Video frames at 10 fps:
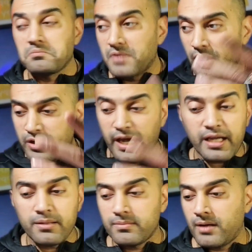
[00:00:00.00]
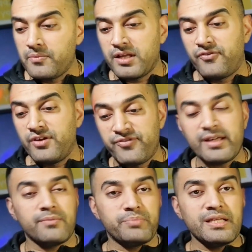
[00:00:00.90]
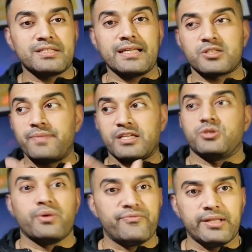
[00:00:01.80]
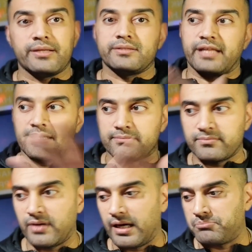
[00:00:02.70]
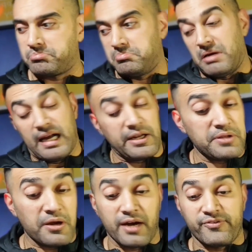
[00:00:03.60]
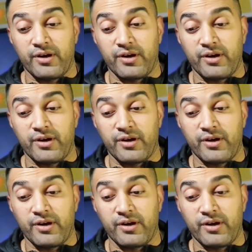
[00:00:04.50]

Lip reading: Okay, I mean, if you think being jealous makes you a villain, then I don't know.